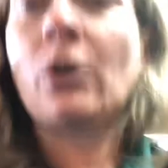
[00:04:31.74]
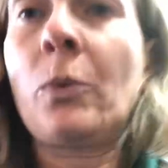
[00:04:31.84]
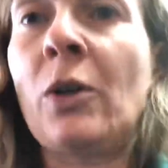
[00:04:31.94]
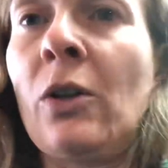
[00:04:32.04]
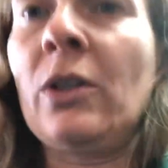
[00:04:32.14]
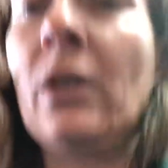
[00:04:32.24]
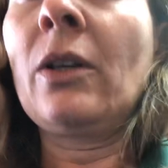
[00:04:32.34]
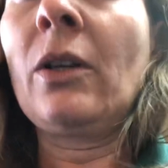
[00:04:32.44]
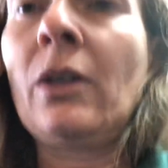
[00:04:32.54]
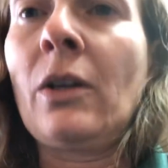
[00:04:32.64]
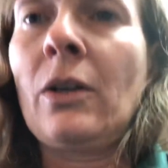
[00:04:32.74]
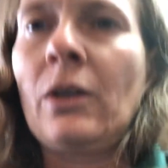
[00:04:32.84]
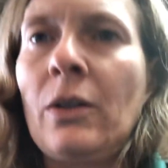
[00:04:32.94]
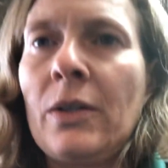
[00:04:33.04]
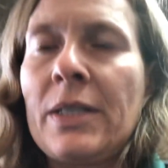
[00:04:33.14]
will
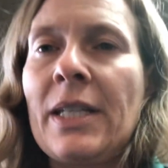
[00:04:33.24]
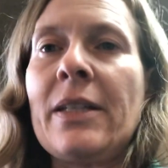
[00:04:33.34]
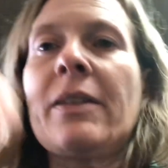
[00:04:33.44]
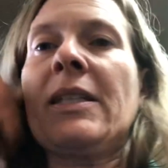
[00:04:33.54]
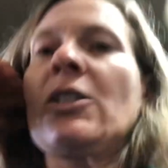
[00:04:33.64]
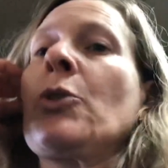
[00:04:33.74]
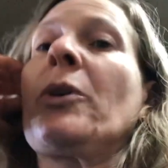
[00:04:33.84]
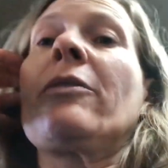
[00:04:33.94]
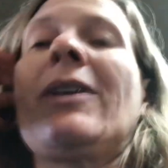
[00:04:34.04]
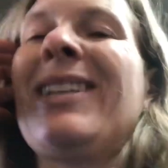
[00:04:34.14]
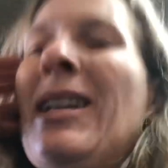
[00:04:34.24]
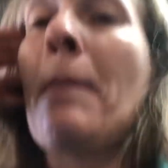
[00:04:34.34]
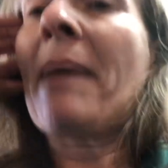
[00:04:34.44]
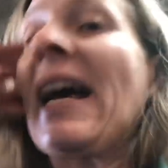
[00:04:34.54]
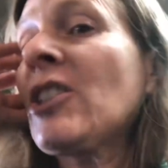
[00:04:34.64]
see that this is sort of a
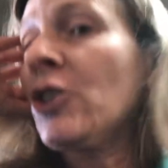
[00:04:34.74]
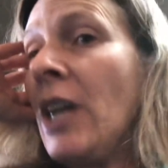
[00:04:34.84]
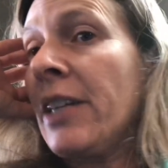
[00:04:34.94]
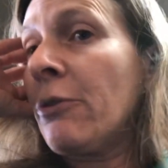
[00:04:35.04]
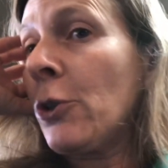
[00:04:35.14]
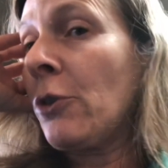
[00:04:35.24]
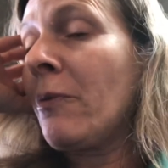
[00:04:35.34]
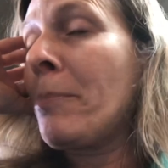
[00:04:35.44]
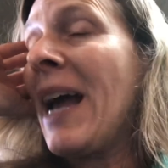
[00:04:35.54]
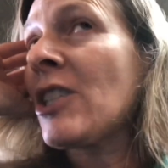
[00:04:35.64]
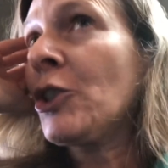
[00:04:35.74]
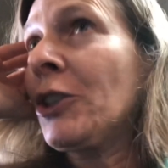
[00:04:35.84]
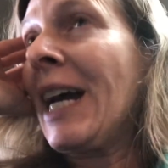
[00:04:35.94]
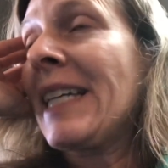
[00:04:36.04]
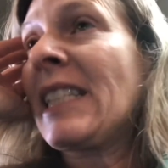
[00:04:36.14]
bastardized, ver
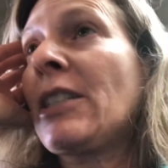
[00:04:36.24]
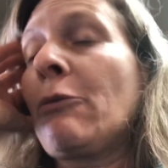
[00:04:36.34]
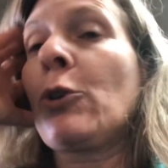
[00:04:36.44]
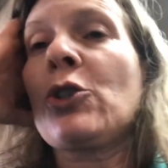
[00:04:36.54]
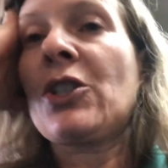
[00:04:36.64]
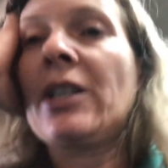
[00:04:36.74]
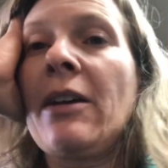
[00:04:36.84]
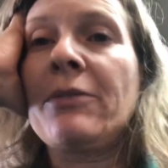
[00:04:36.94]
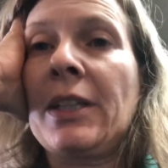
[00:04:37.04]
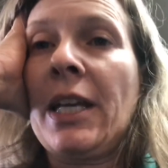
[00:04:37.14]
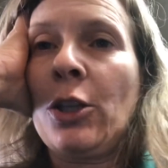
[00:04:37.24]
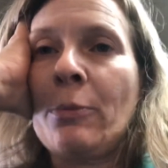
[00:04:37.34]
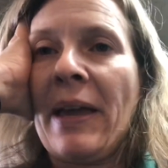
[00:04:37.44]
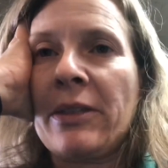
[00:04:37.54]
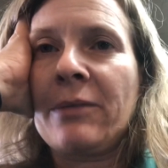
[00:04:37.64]
bastardized version of the Koehler
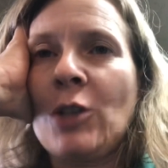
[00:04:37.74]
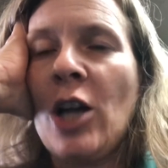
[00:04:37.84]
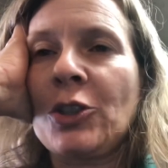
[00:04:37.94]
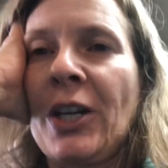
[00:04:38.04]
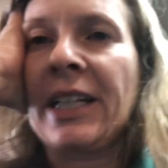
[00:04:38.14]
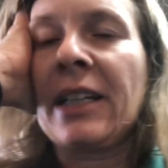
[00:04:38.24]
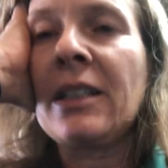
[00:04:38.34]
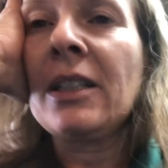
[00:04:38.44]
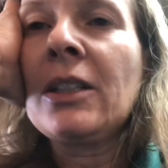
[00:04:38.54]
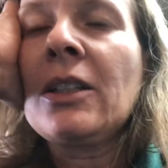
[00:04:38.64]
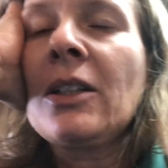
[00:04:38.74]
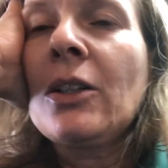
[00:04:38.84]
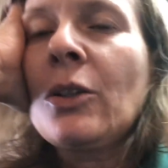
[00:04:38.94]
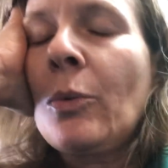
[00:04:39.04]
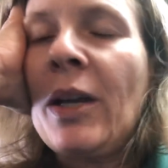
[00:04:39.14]
method of dog training,
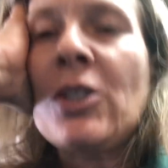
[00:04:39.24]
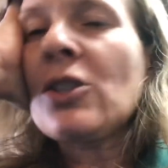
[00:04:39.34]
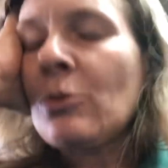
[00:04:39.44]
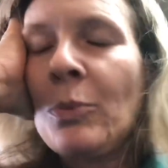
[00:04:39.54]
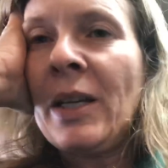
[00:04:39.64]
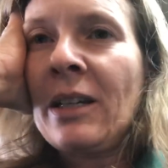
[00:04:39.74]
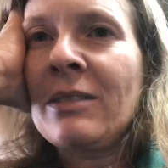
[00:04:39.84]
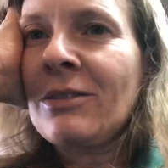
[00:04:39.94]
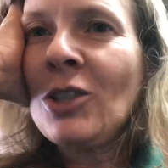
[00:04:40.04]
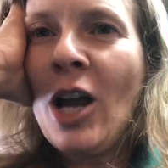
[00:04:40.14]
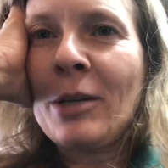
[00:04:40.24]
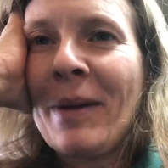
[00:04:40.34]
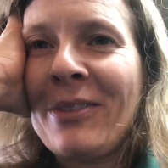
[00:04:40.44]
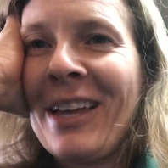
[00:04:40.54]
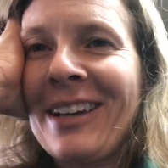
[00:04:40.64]
which we can talk
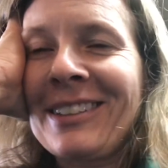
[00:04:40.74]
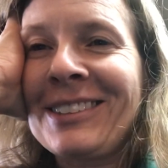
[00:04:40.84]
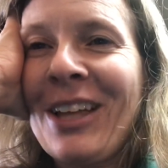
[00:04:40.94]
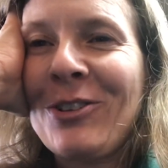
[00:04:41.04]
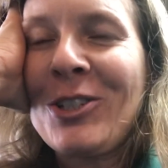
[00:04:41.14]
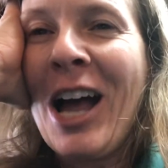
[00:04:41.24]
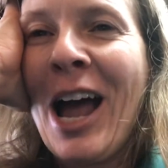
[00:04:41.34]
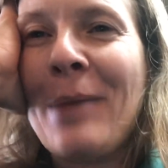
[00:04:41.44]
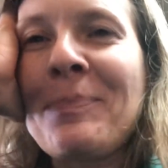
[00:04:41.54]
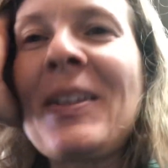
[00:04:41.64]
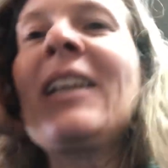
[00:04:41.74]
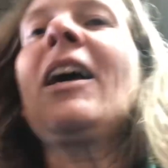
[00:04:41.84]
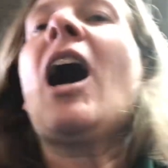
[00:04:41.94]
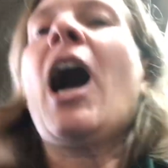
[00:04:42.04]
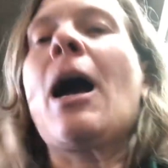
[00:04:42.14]
about that at another time.
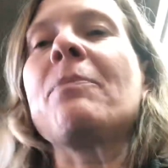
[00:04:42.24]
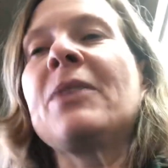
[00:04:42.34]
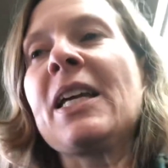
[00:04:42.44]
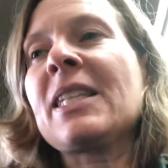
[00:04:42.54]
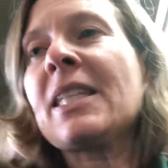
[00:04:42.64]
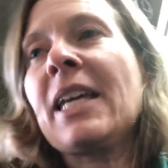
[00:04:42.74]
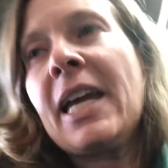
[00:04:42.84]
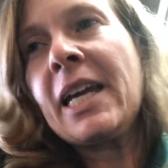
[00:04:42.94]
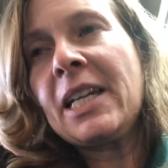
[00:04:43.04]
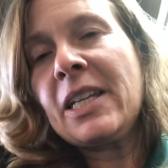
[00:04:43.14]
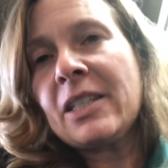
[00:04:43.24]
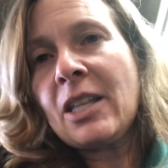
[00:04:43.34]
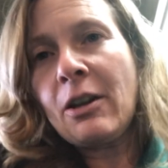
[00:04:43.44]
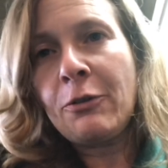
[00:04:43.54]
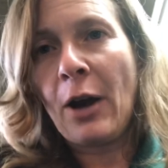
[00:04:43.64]
Um, this is
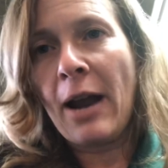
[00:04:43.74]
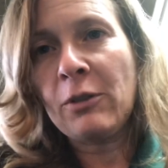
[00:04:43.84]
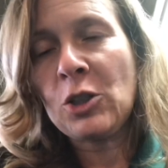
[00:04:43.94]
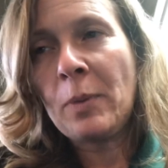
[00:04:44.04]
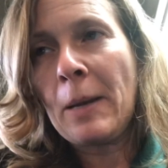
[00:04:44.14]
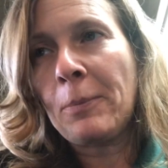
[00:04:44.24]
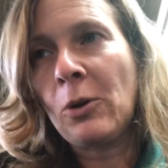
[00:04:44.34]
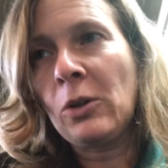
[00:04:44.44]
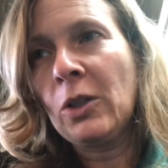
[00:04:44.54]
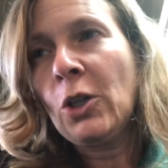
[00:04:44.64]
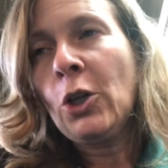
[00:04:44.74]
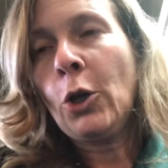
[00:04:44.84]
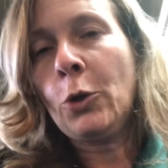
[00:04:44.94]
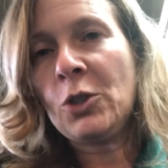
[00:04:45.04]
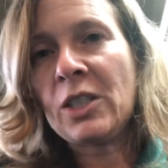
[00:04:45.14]
for average people
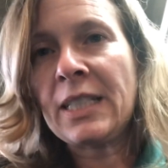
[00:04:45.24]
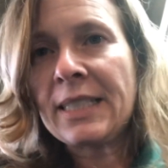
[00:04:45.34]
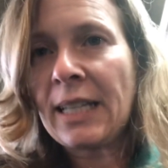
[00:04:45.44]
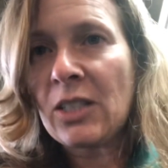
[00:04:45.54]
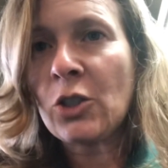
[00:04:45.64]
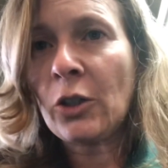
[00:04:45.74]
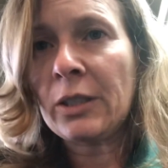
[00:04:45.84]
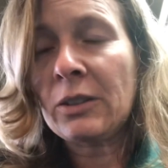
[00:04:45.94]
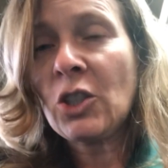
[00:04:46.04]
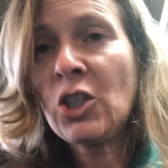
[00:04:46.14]
who just need to get started,